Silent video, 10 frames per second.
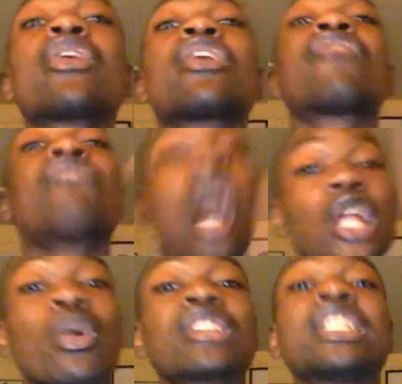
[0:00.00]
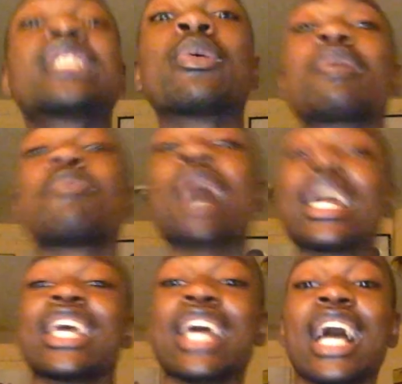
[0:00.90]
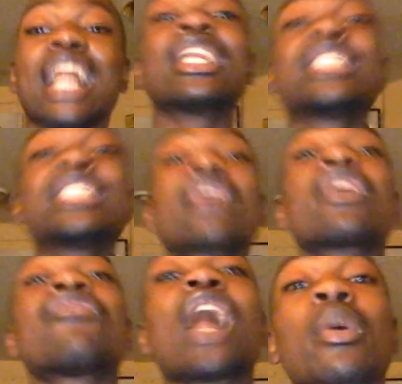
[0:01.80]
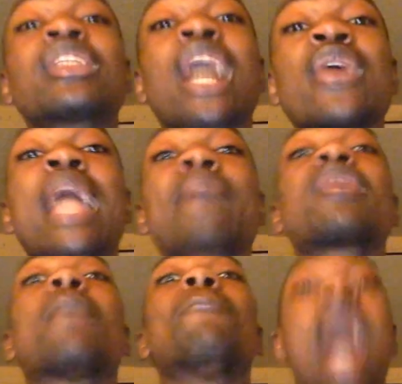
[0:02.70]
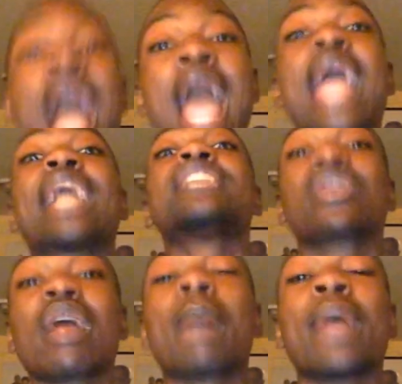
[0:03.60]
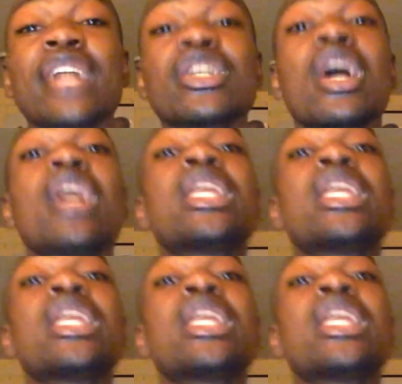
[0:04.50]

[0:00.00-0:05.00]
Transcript: your followers, since you want to be petty, let's tell your followers how you came to my Instagram page. You